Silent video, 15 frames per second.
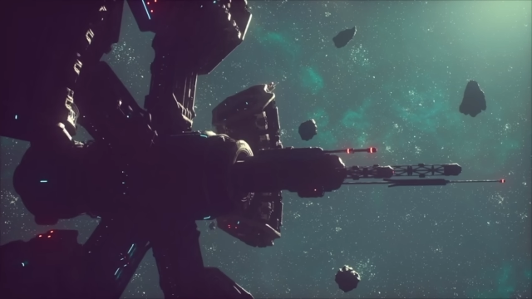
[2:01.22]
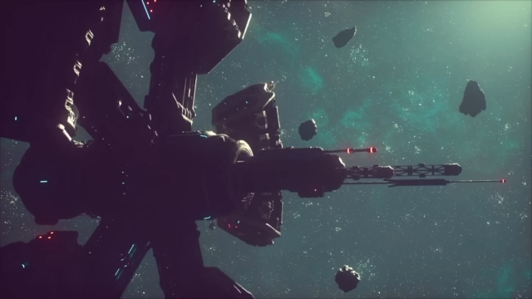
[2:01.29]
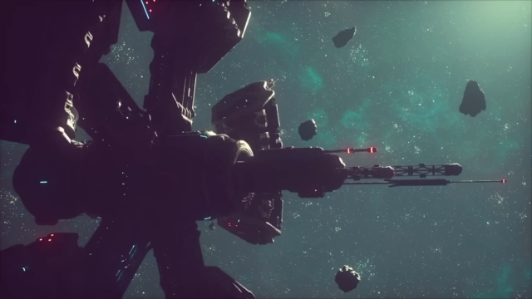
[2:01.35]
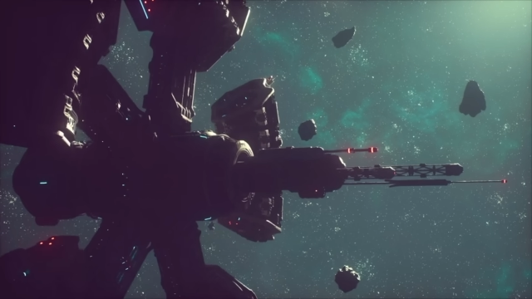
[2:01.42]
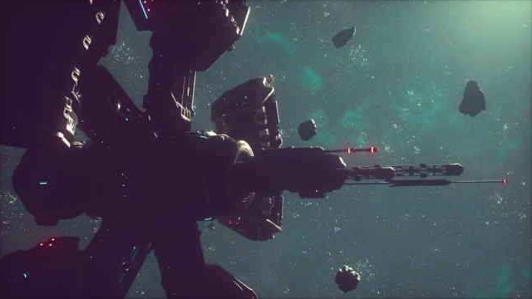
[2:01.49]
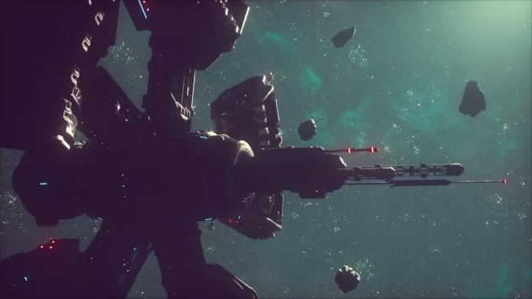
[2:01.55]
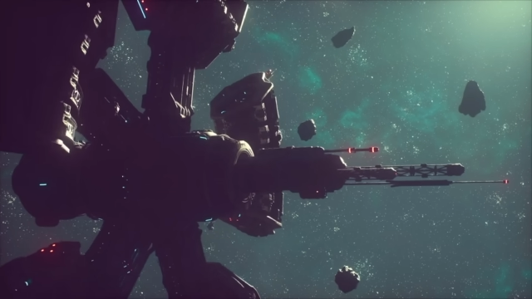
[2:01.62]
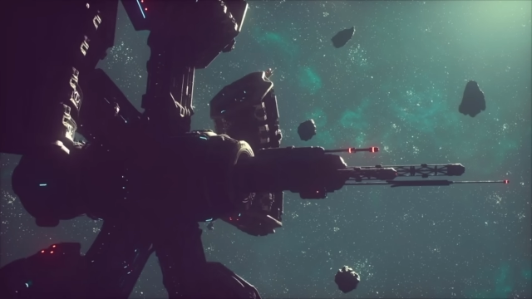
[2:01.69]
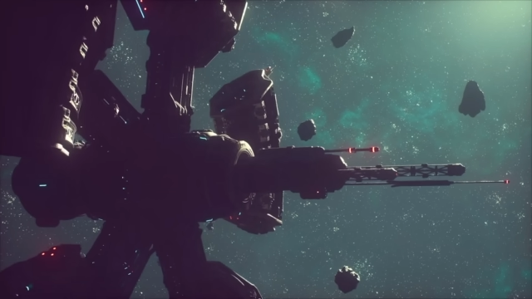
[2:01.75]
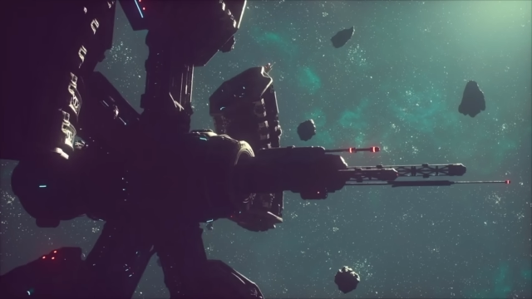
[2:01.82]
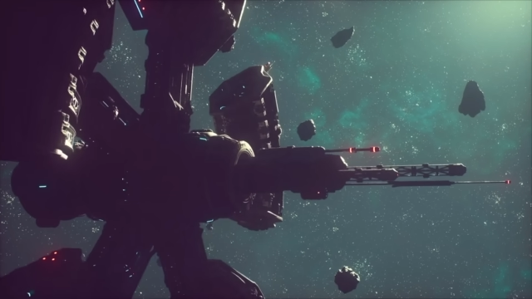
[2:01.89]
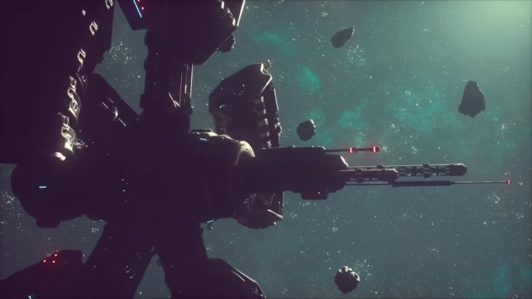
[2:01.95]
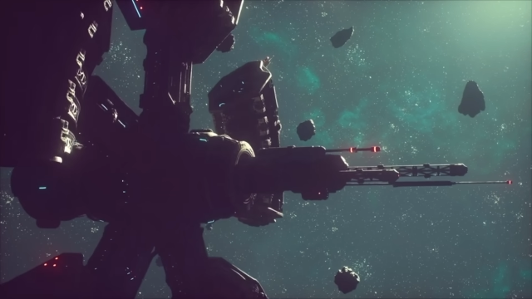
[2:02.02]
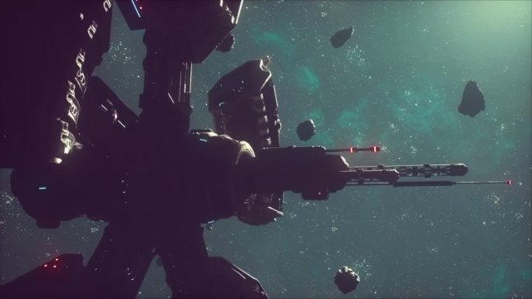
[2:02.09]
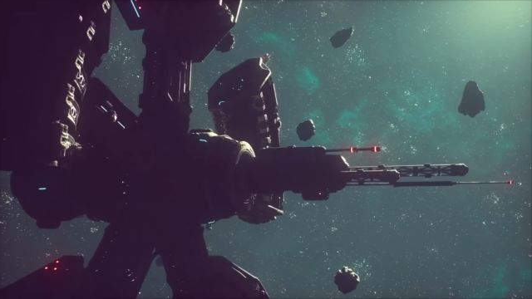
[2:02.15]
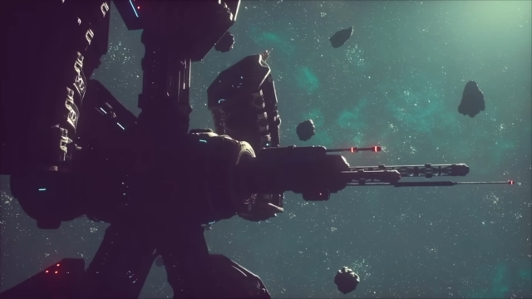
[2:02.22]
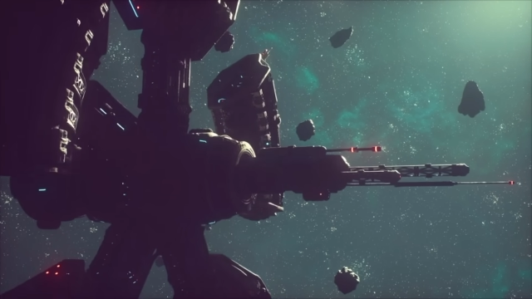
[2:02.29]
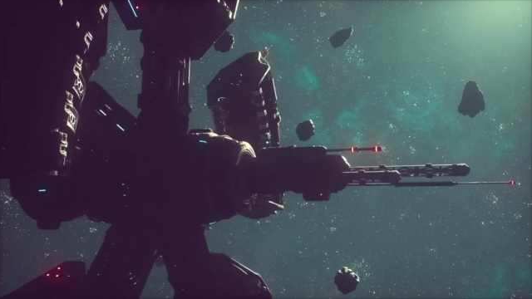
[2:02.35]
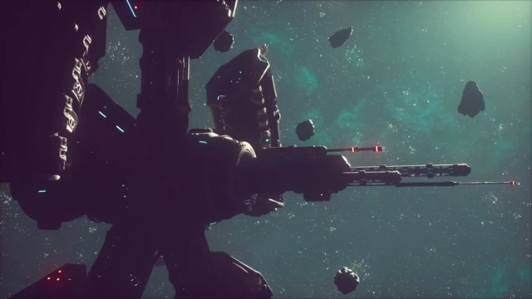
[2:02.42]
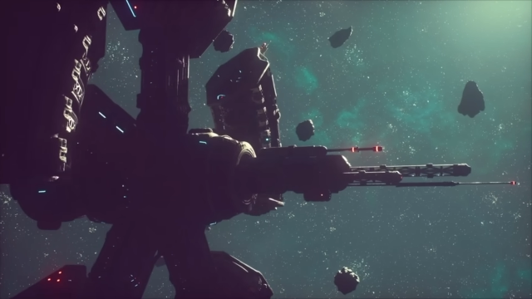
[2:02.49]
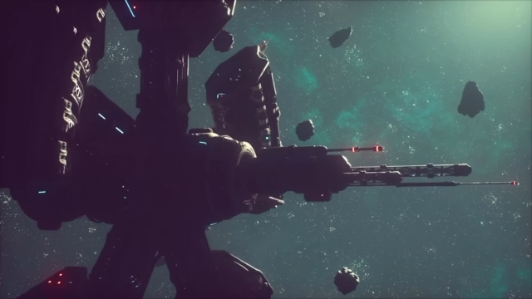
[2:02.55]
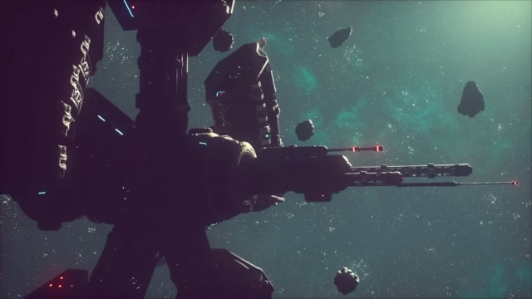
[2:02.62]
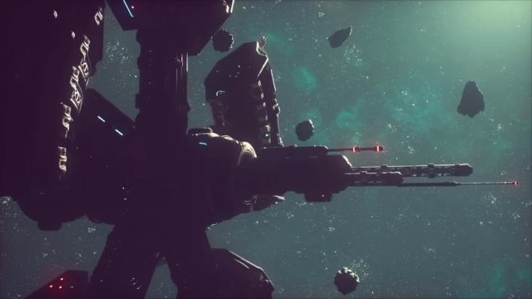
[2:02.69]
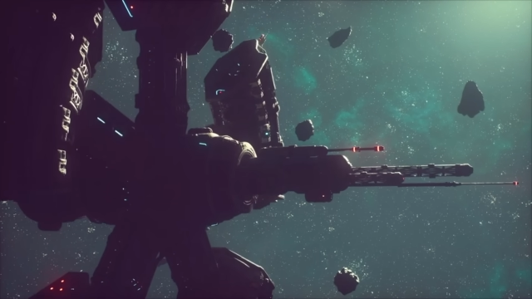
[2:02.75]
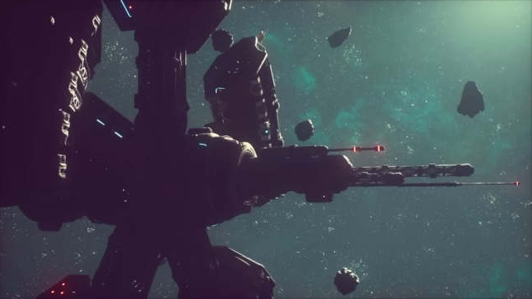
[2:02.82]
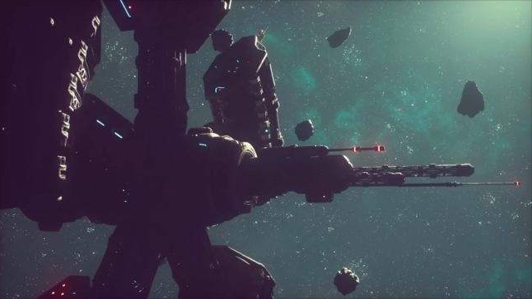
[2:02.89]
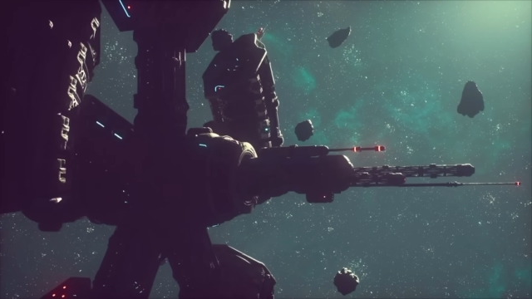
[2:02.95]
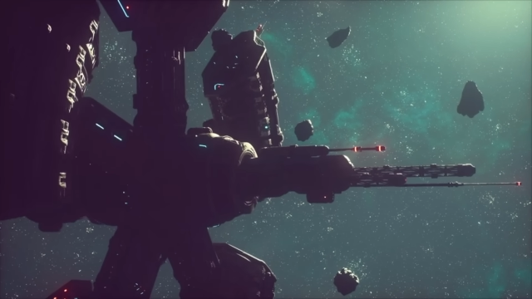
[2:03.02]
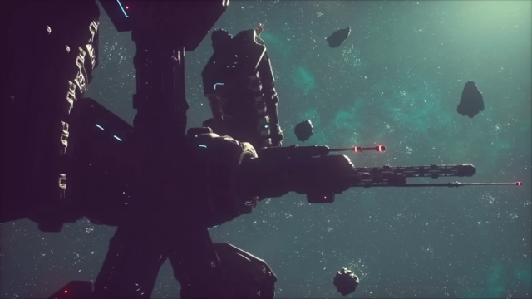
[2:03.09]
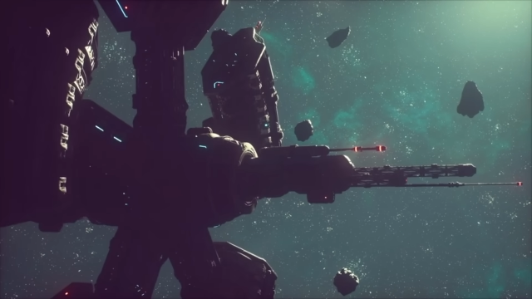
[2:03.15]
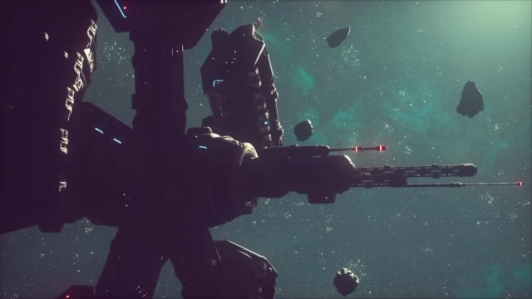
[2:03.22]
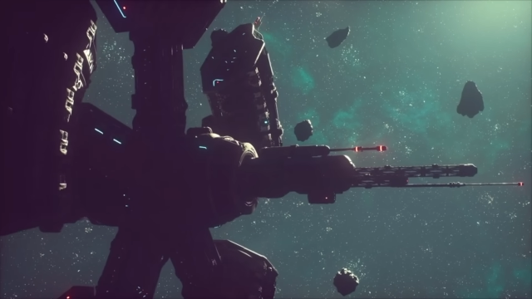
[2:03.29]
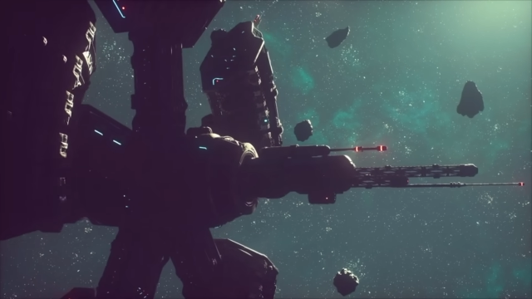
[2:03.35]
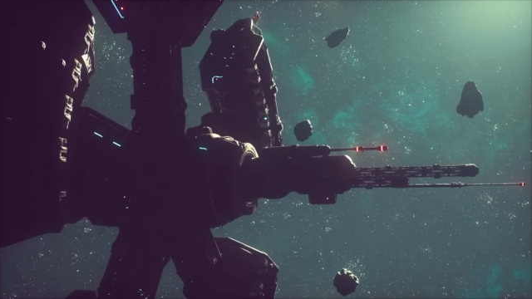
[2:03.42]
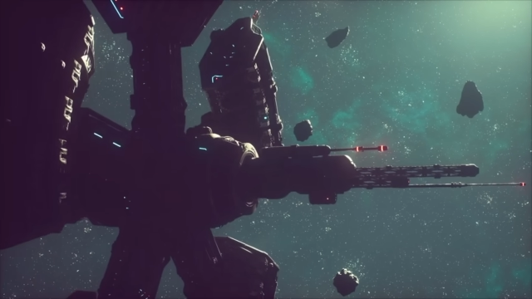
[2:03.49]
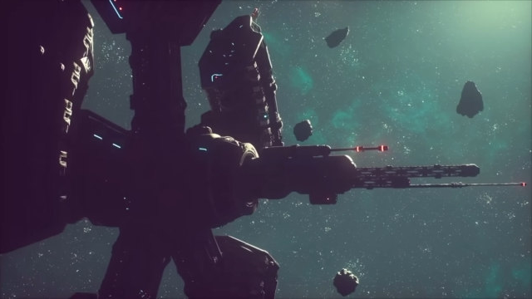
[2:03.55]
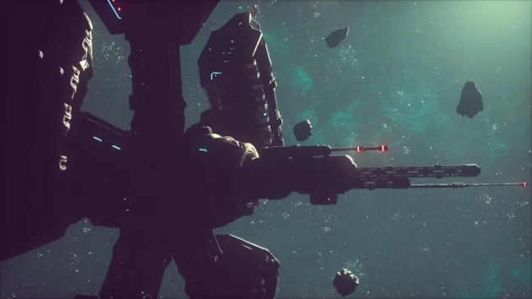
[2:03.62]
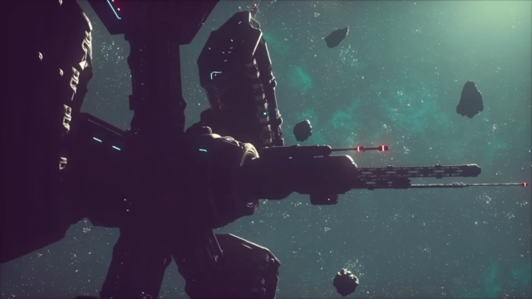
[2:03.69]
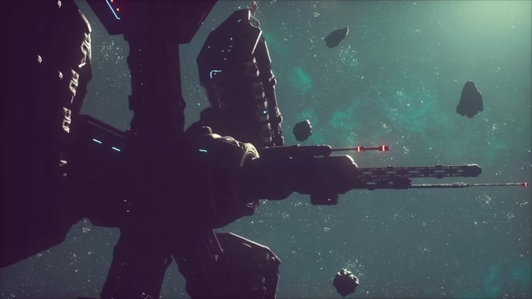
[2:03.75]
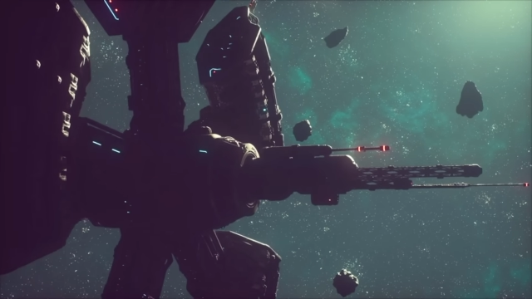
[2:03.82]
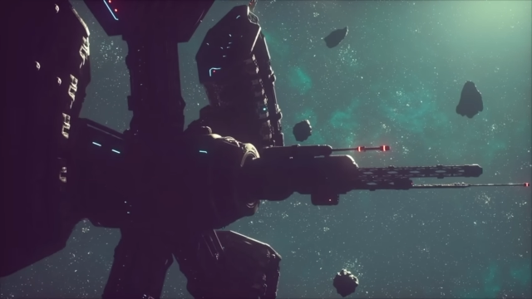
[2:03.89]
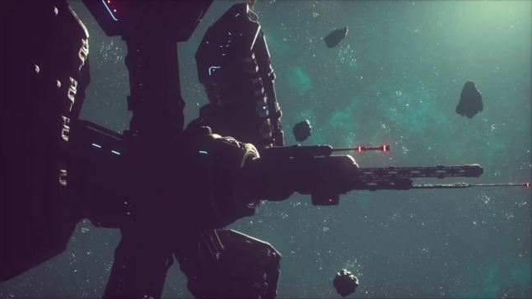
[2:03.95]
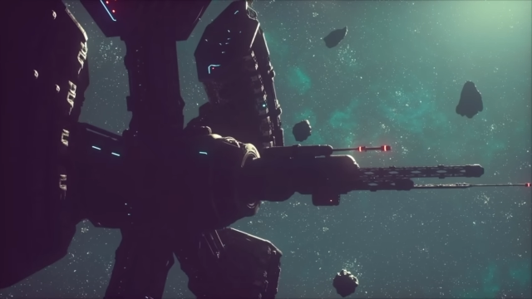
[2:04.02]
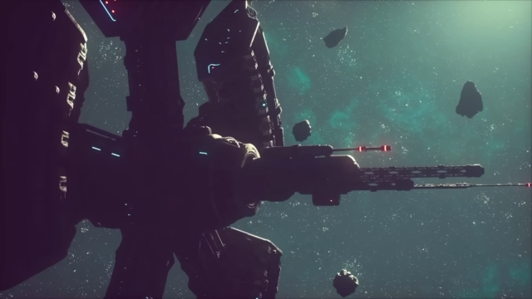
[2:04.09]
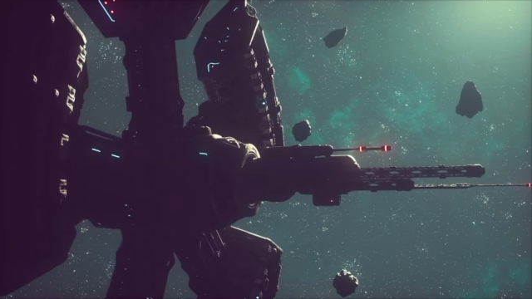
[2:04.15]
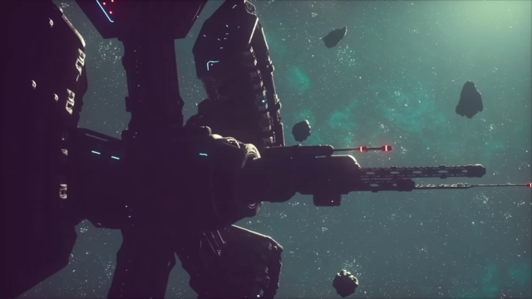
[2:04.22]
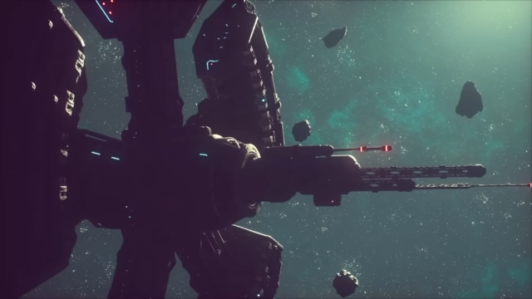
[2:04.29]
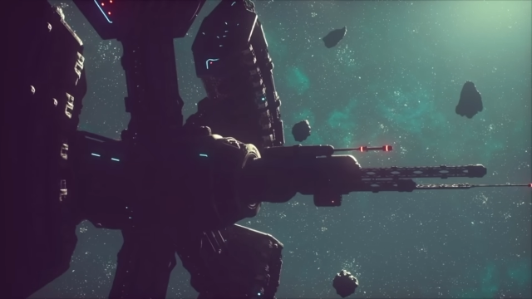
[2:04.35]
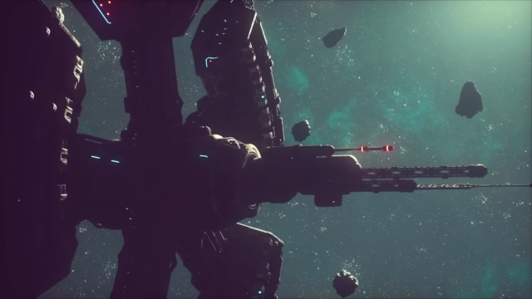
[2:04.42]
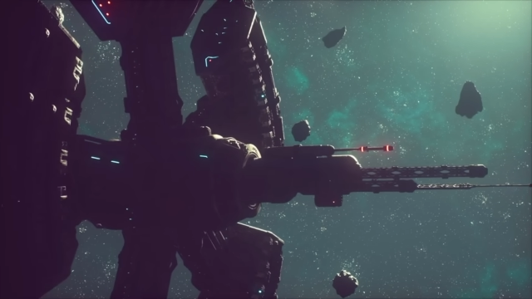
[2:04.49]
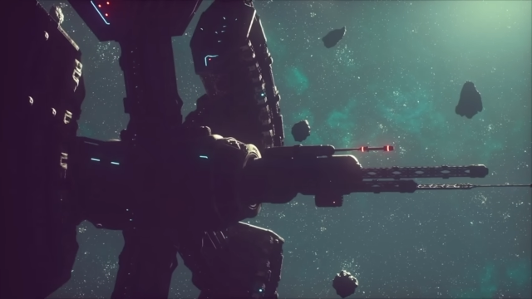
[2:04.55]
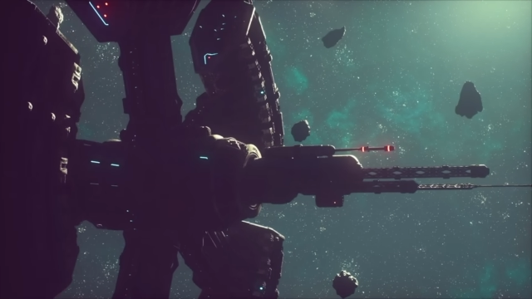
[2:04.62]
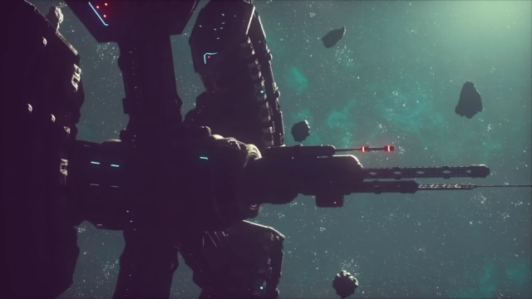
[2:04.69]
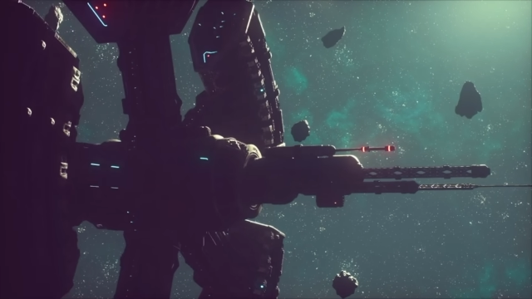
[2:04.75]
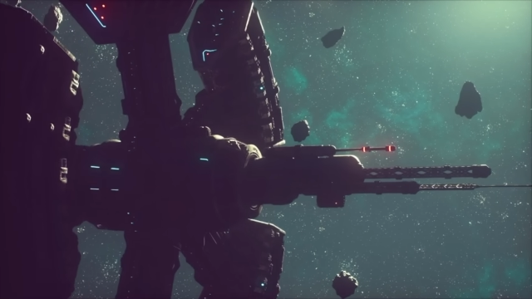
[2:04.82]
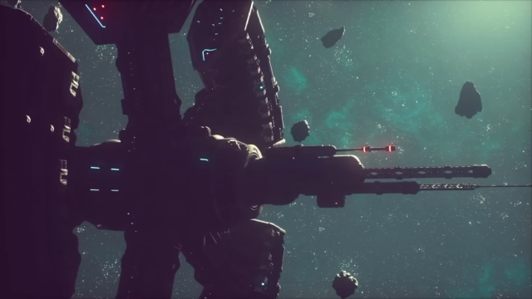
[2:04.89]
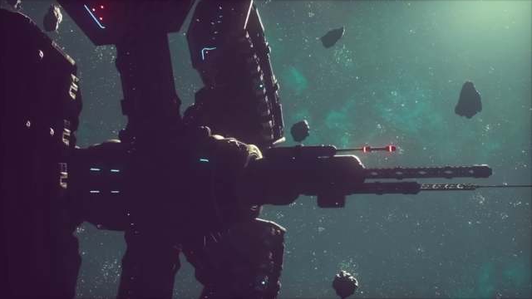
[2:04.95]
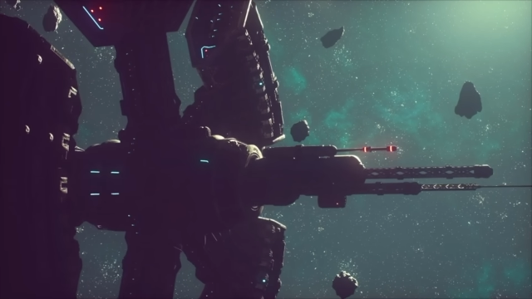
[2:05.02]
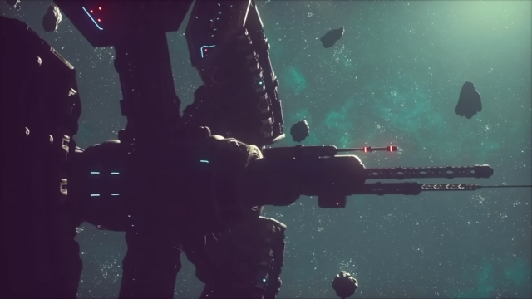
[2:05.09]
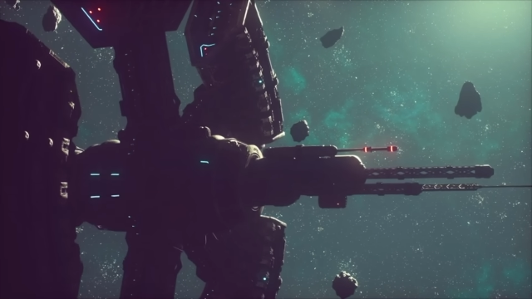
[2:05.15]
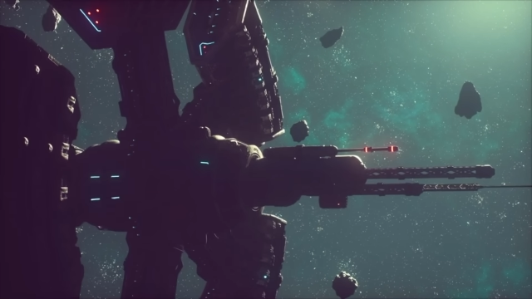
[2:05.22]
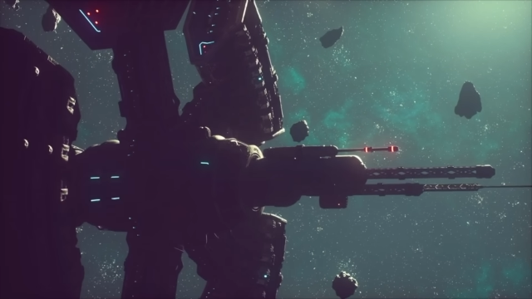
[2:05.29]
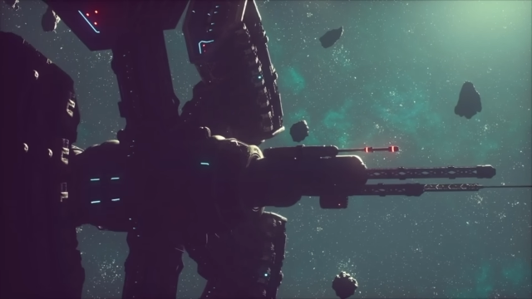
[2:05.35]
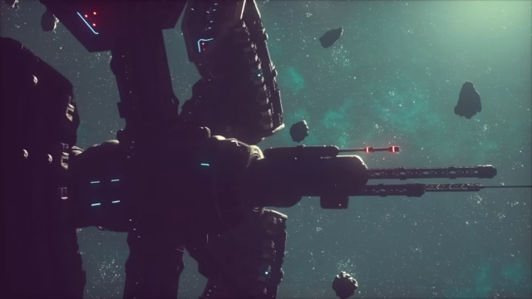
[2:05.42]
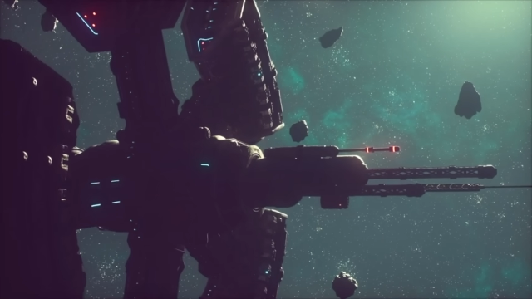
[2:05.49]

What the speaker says: [unreadable: no face in view]